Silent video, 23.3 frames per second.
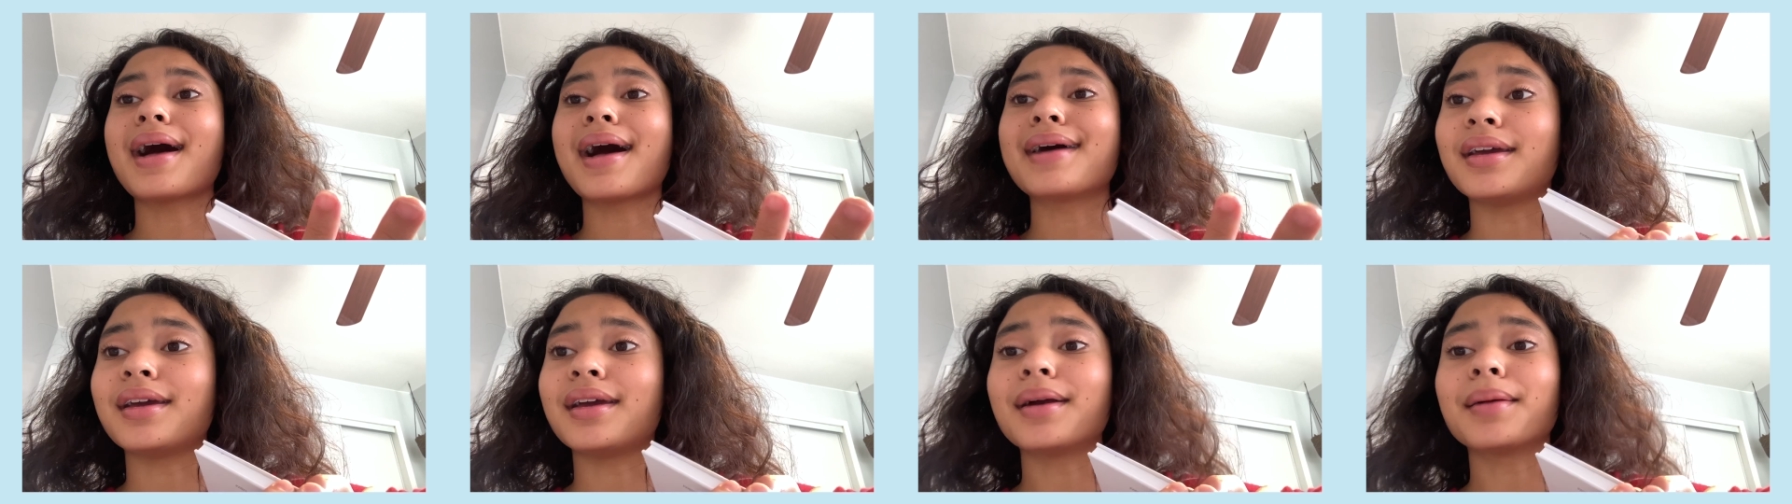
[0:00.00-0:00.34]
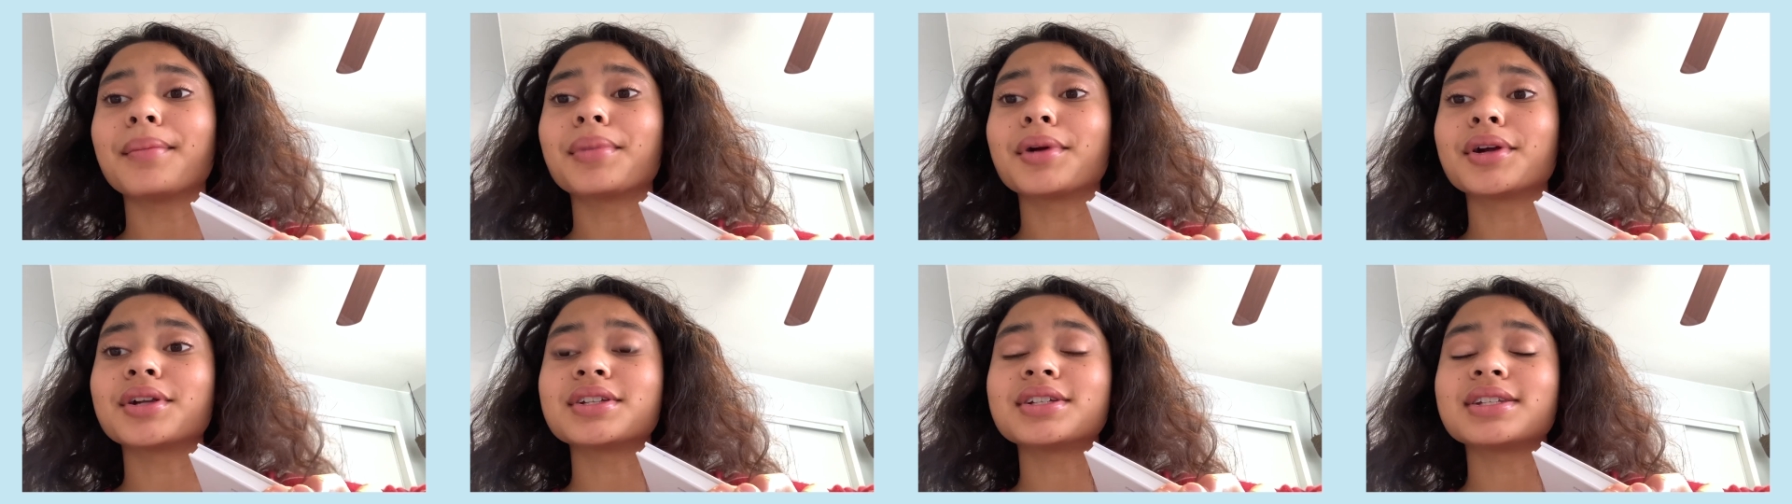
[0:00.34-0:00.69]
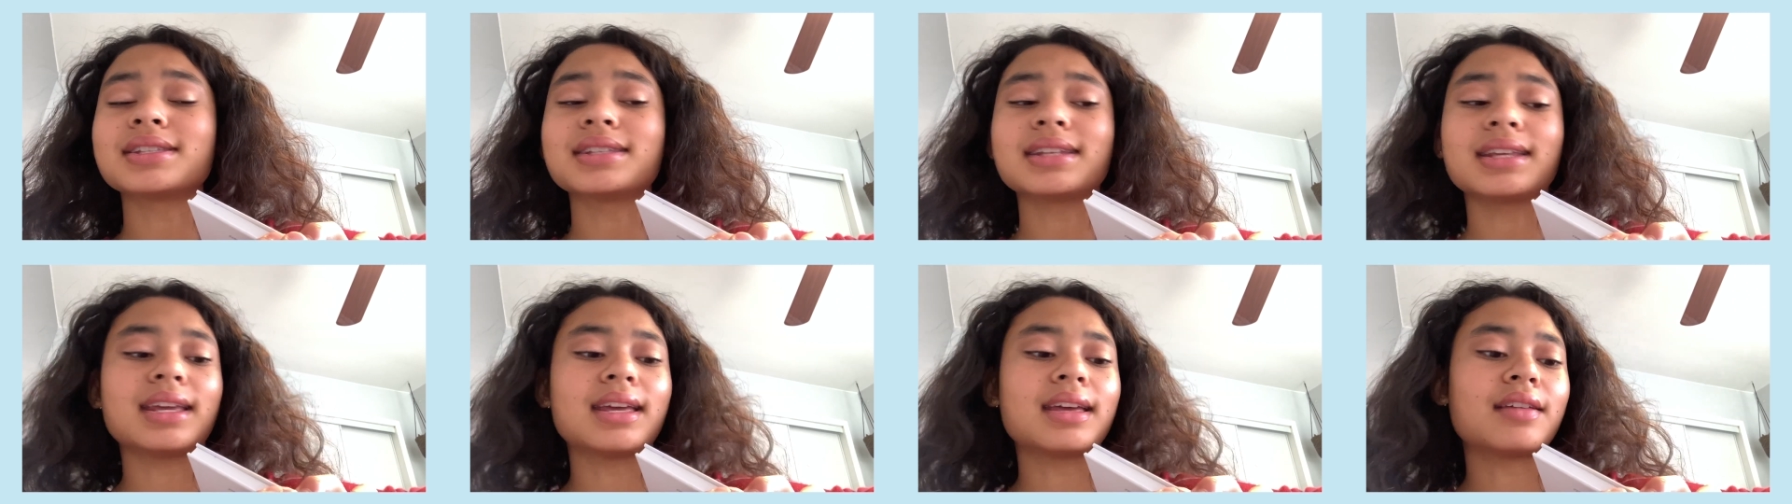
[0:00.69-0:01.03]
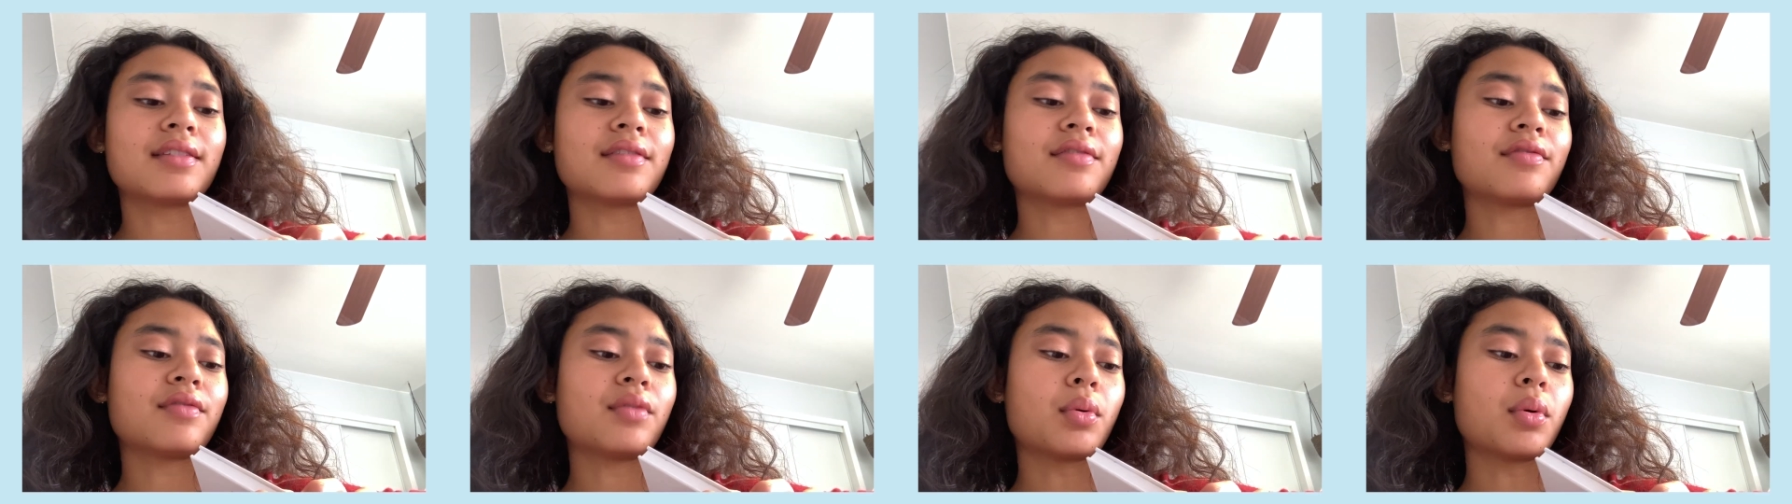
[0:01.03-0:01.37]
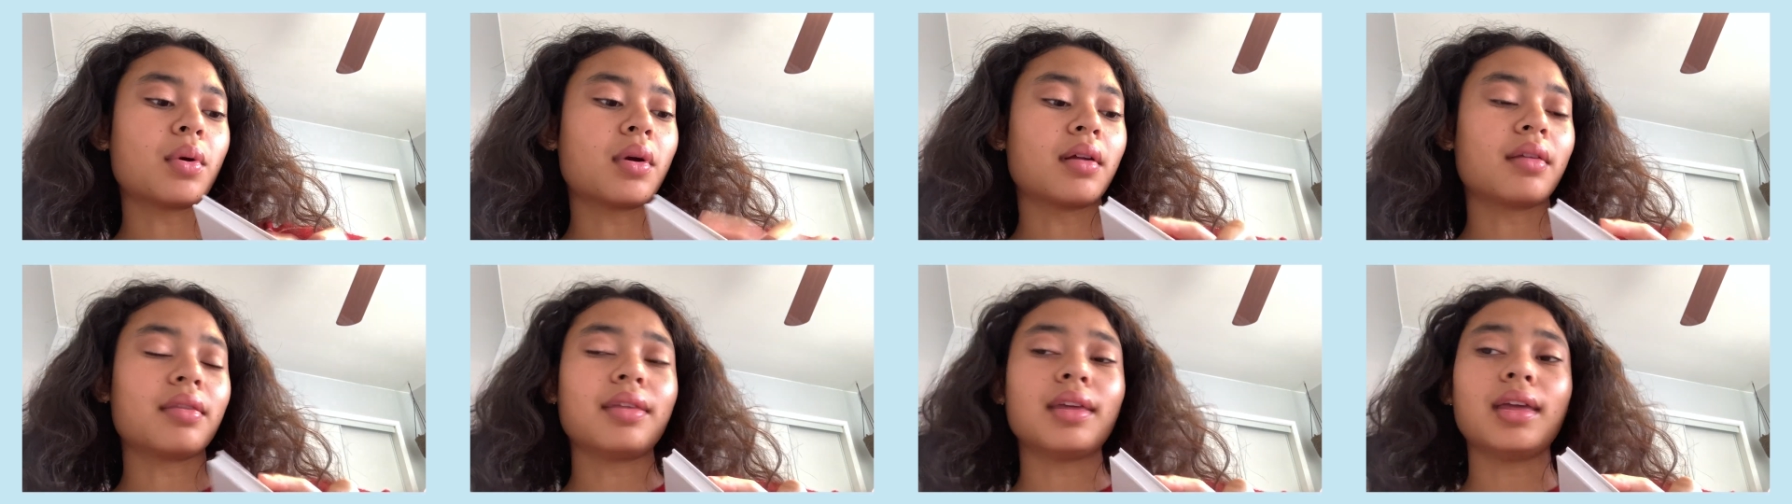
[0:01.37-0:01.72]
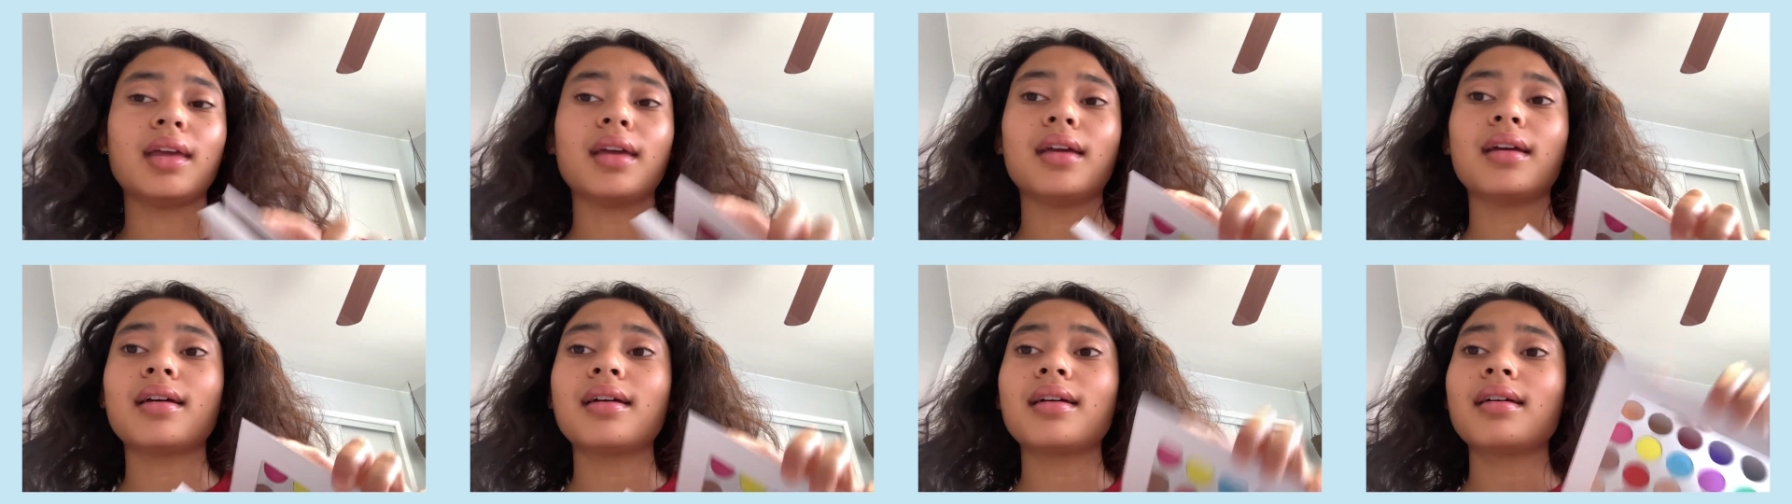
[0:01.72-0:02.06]
I'm purchasing it for
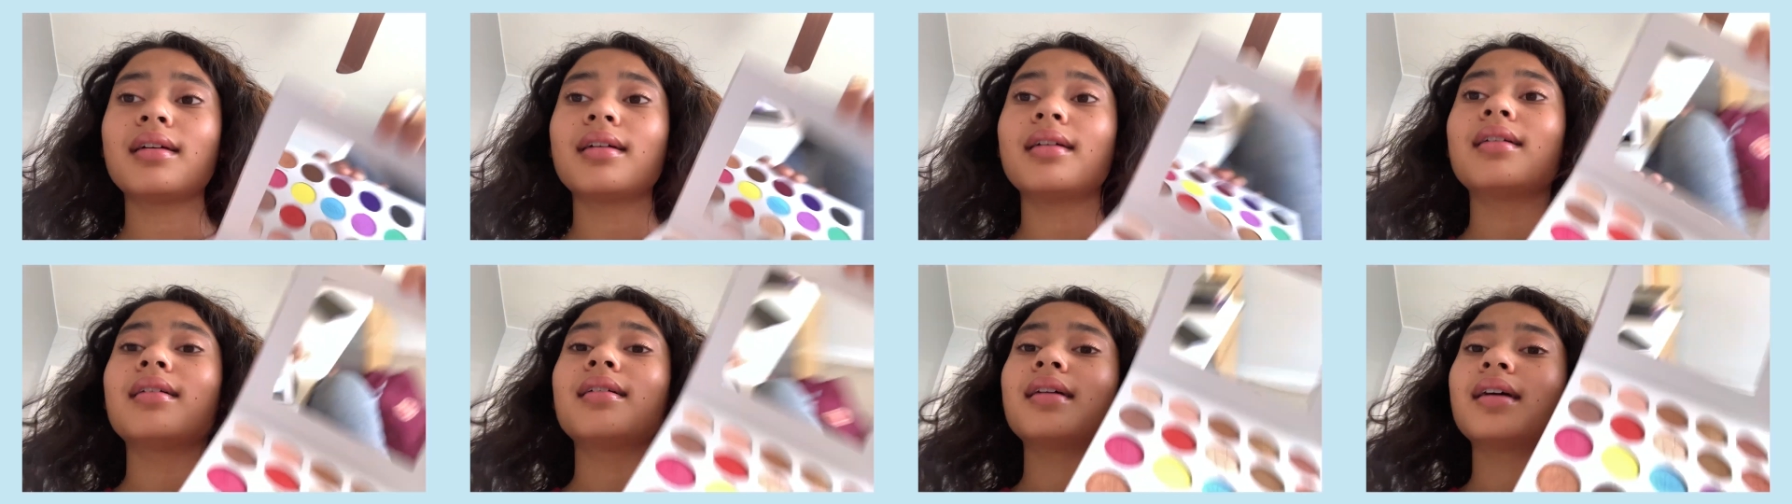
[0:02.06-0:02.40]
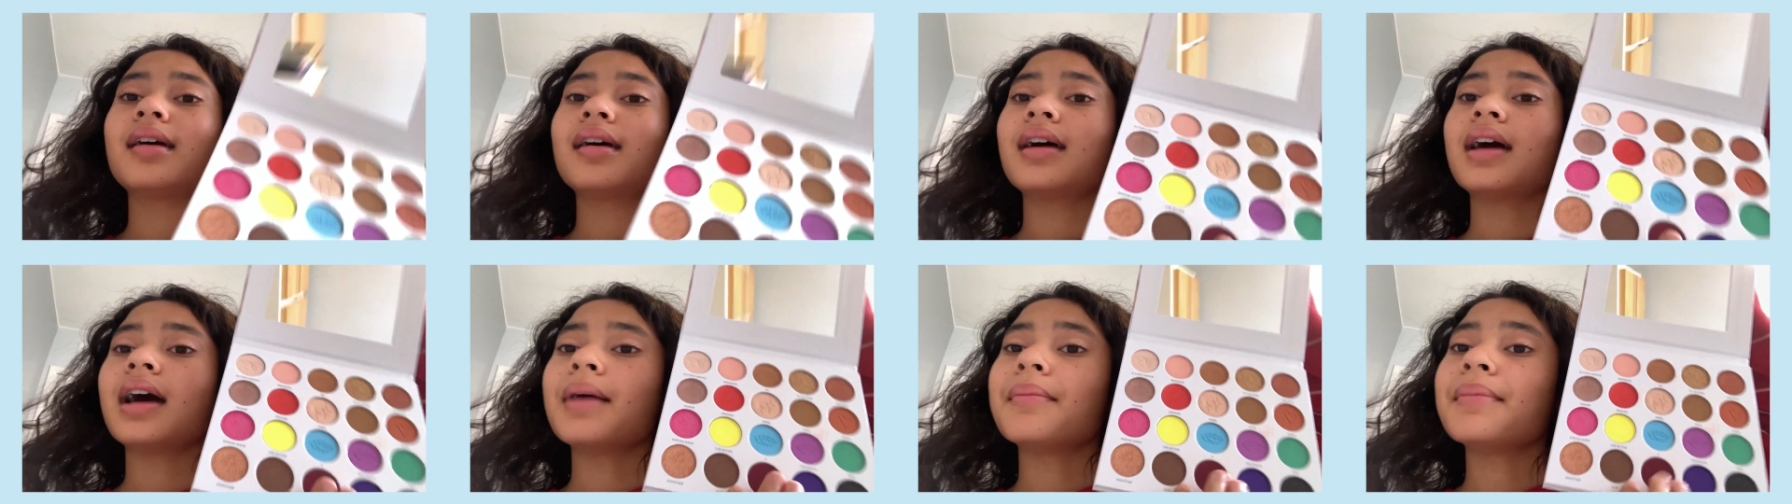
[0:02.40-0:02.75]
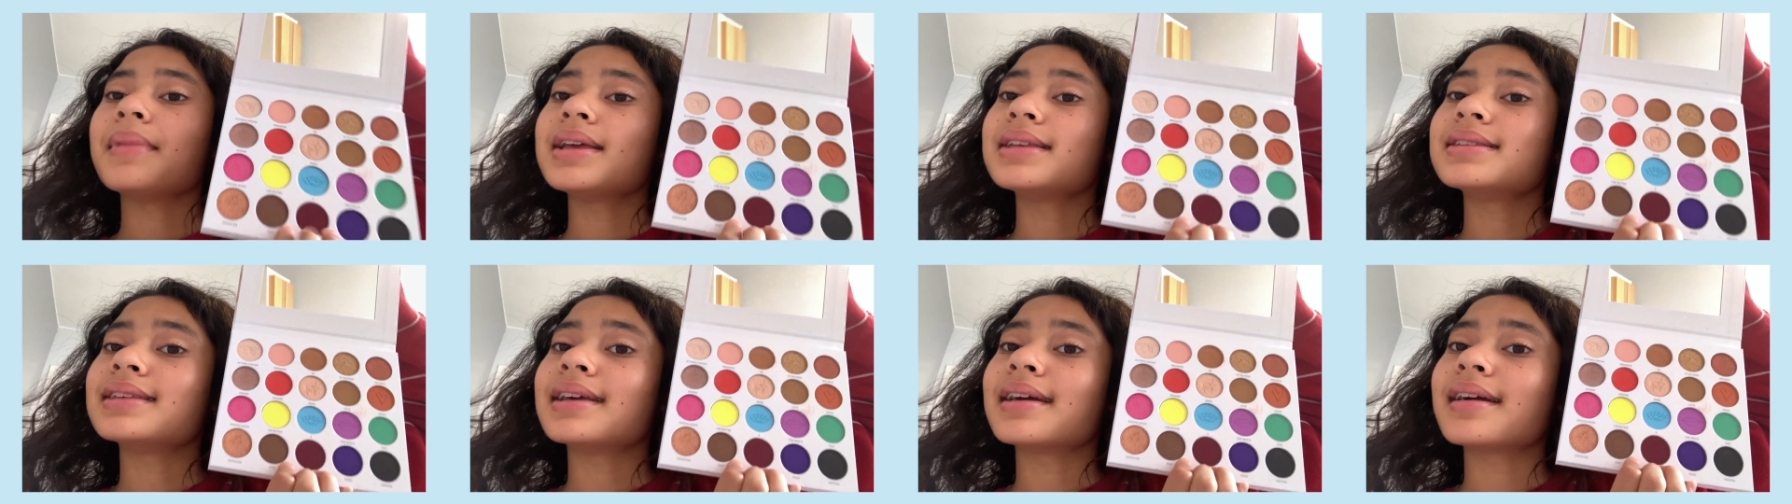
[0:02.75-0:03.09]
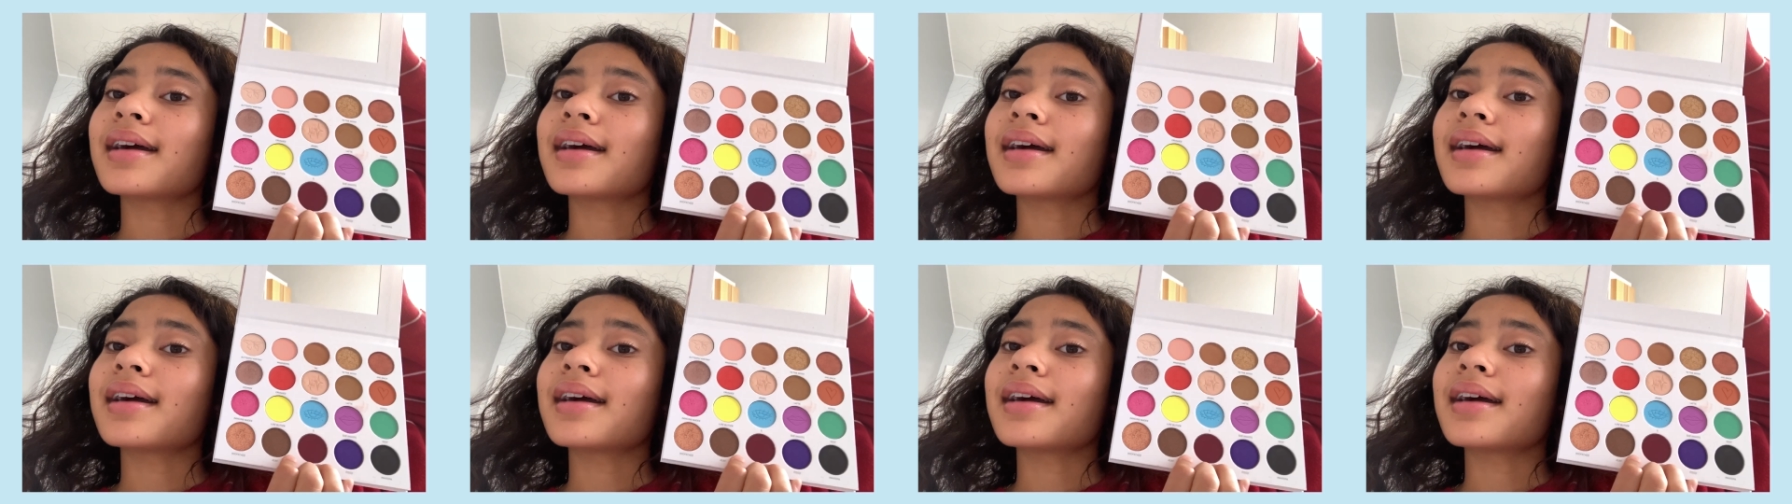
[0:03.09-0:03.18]
the amazing